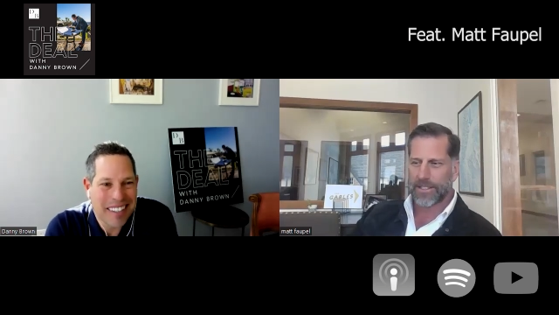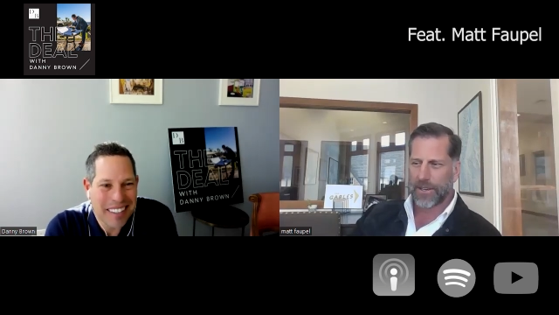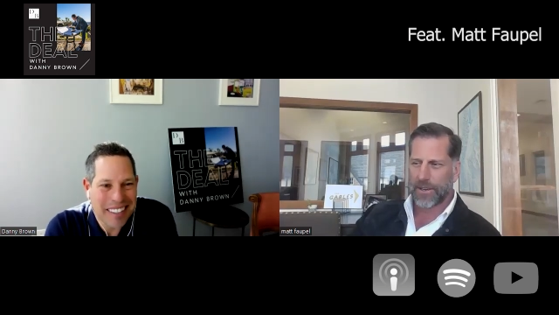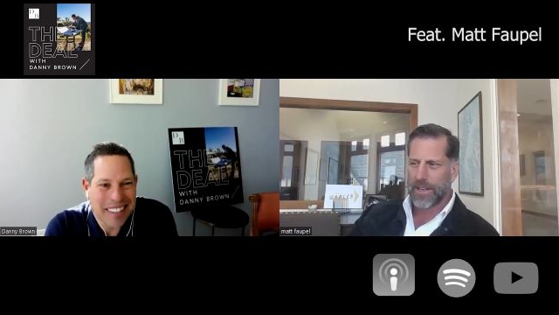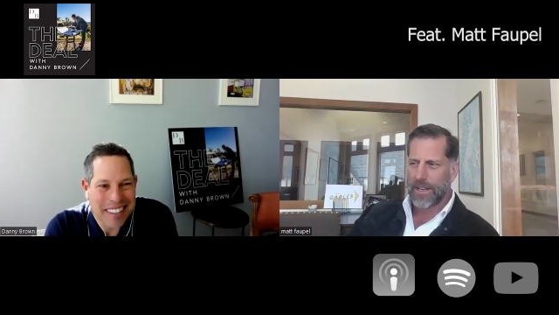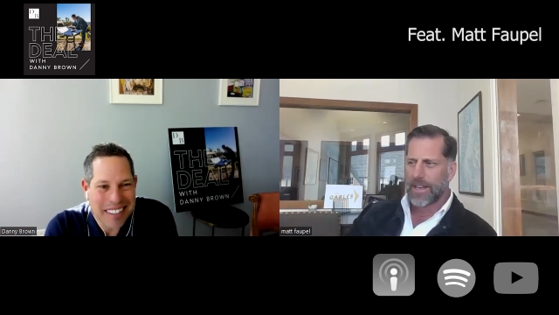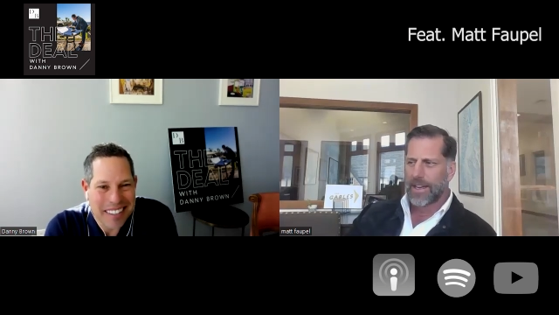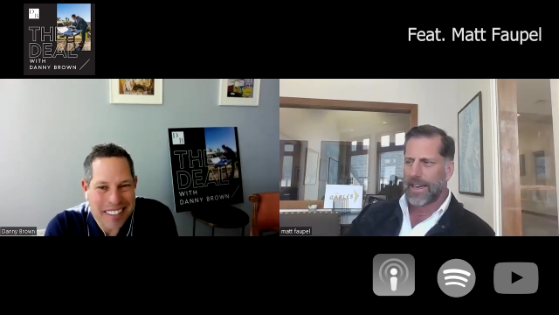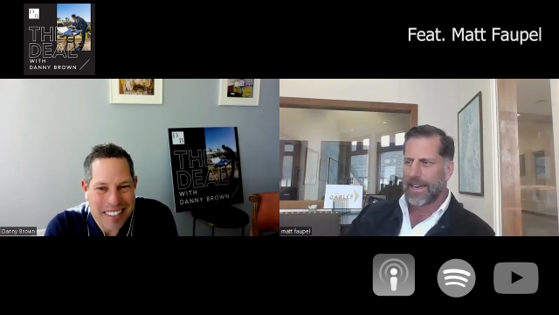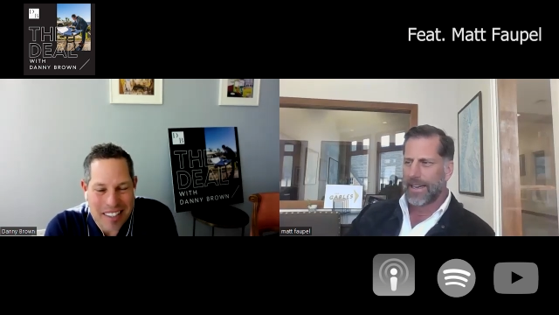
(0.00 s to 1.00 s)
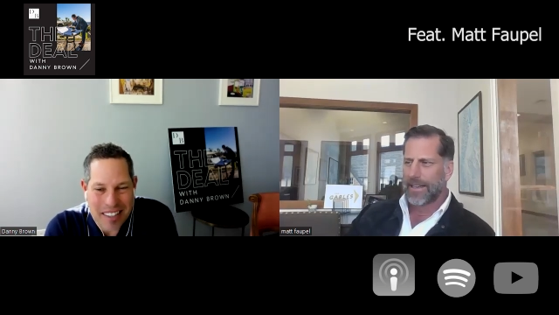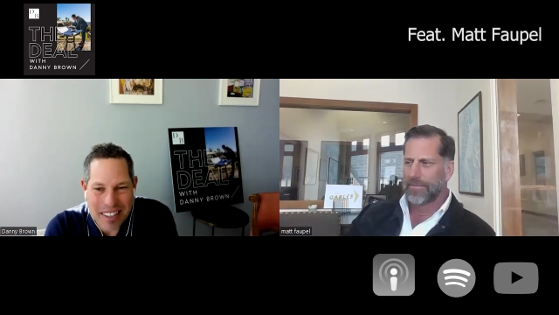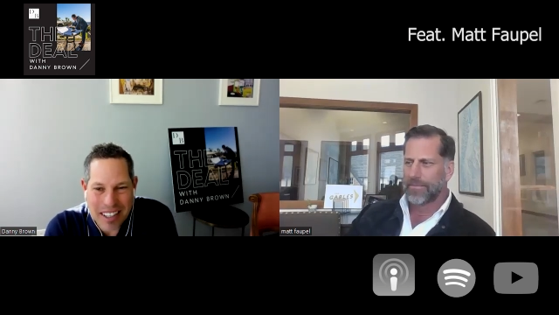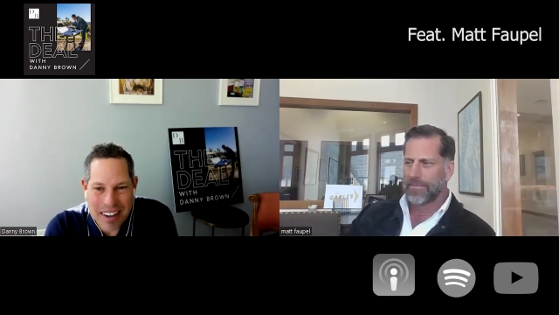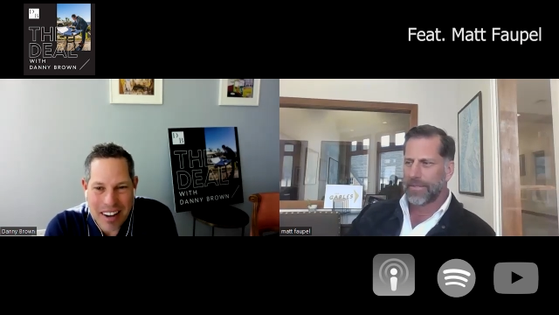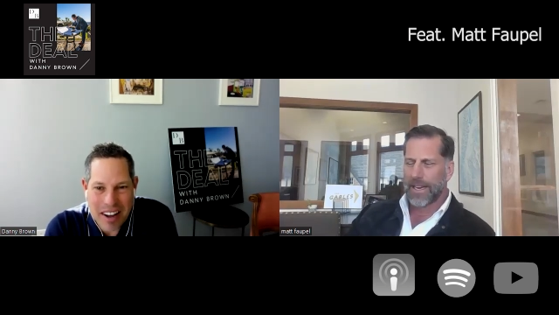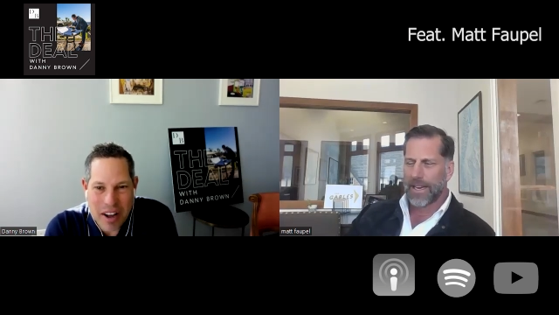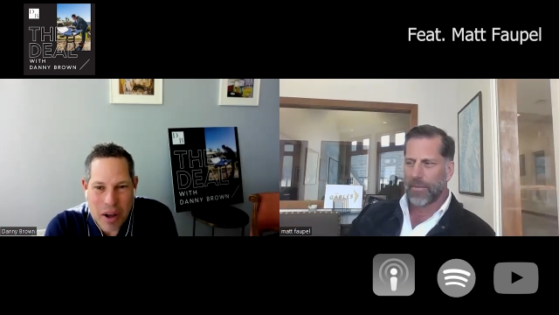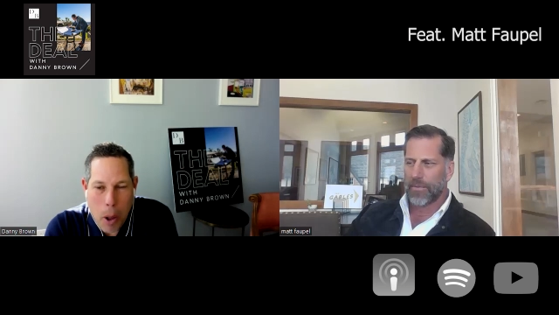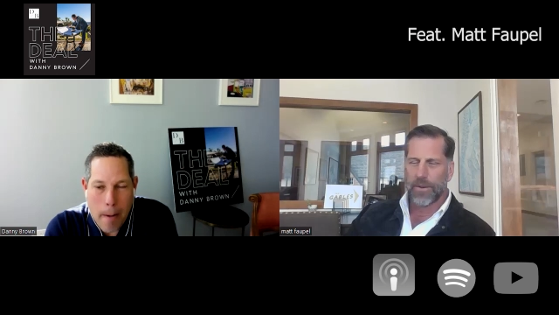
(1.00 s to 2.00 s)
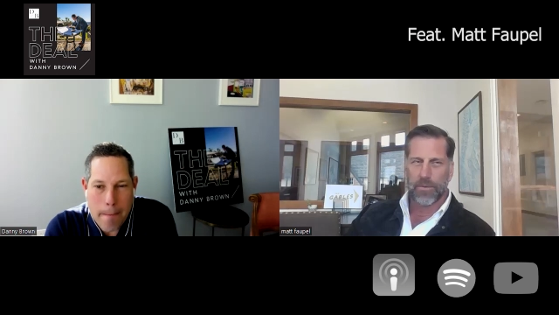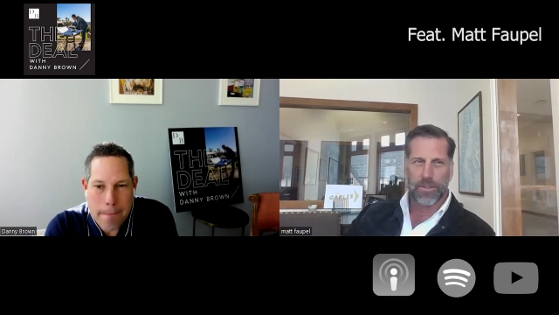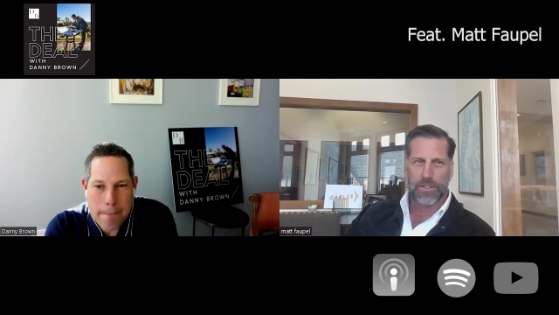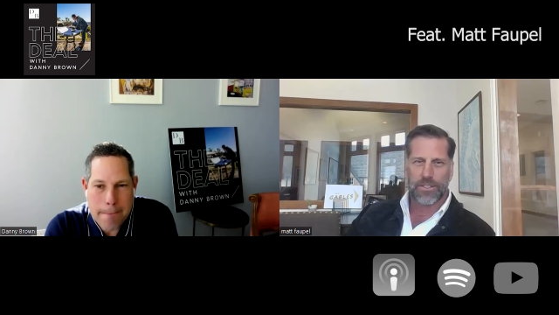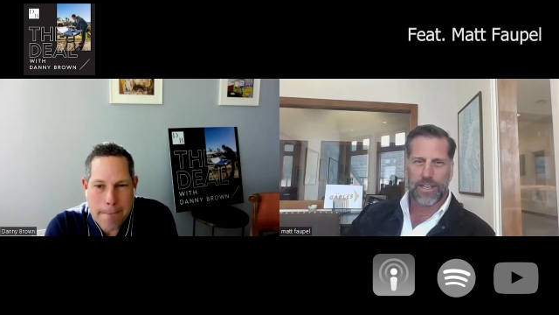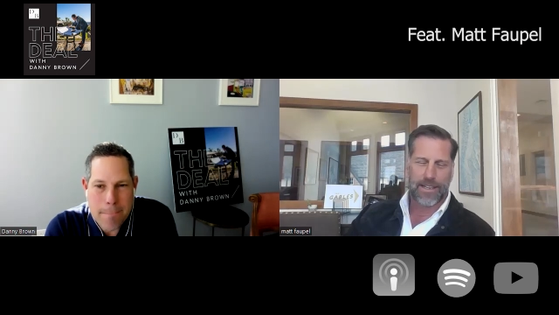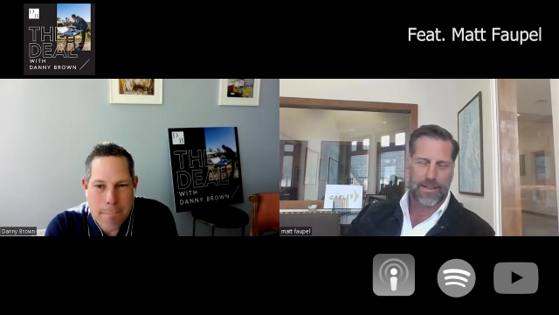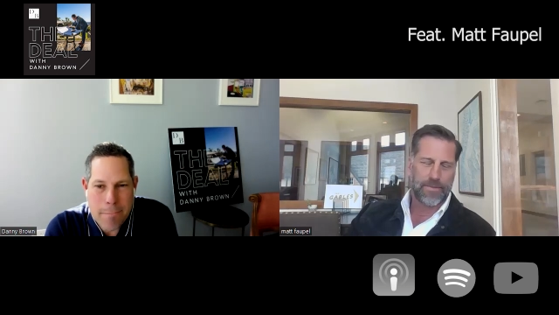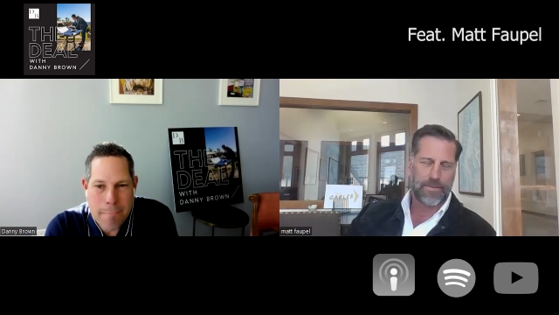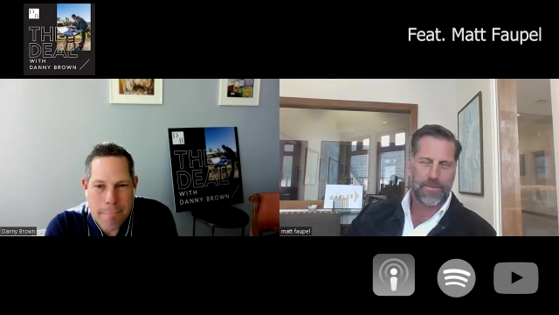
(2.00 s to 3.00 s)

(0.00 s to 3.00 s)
Speaker 1: So, um, yeah, it was uh,